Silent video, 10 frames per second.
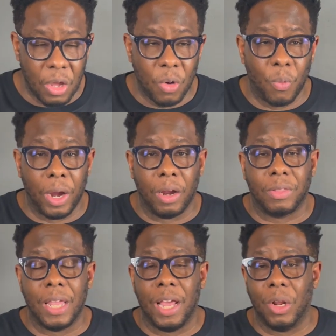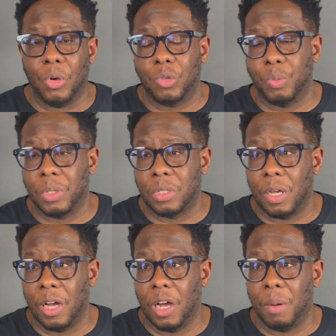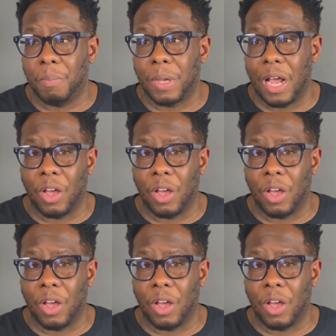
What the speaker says: where Thanos was kind